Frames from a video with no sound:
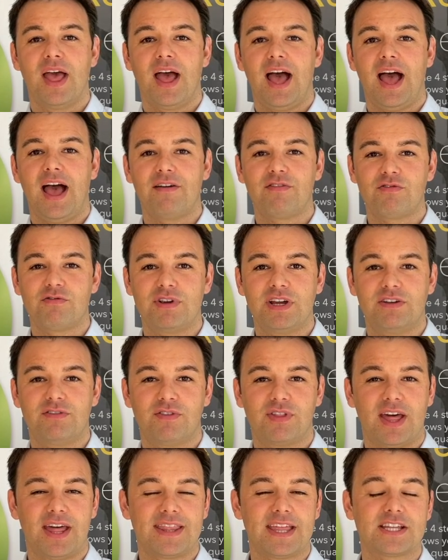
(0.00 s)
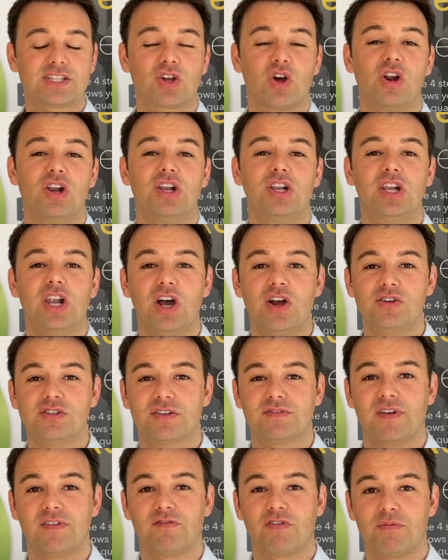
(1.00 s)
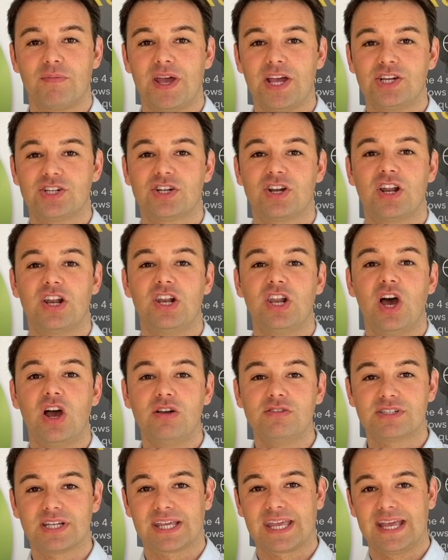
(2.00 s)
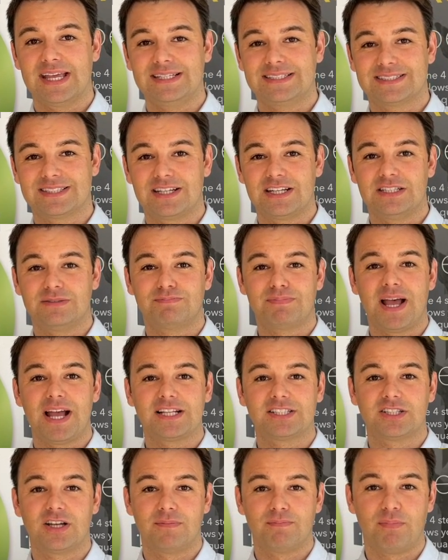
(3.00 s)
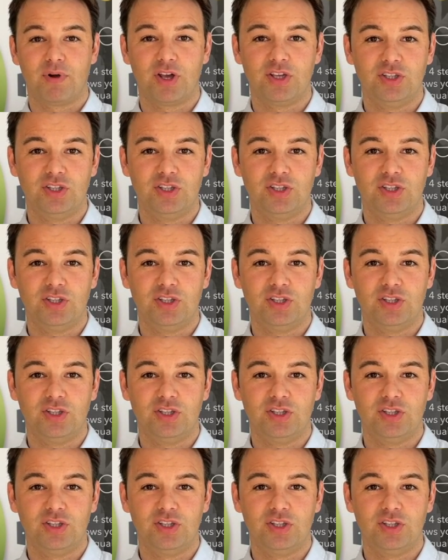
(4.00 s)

Have a read for that. That's got loads of information and loads of case studies backed up by